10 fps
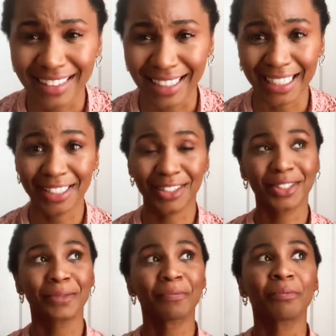It's
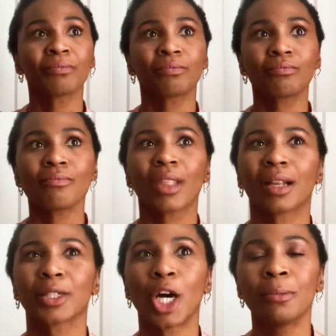
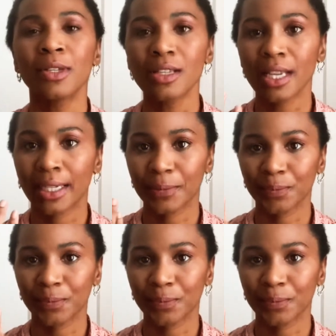almost like